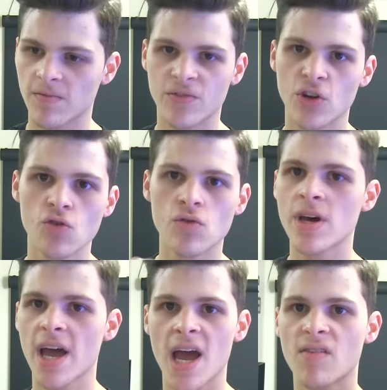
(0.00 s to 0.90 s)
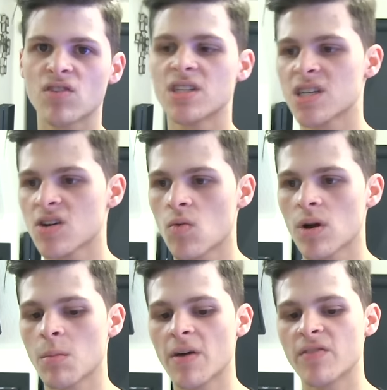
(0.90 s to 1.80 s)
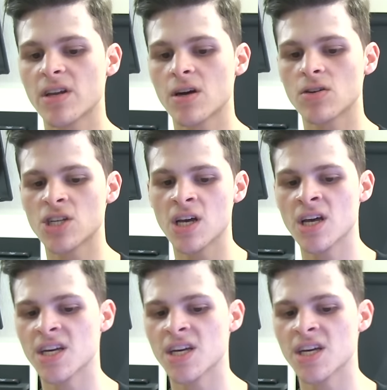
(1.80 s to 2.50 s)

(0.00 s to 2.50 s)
viewed every single one of my videos,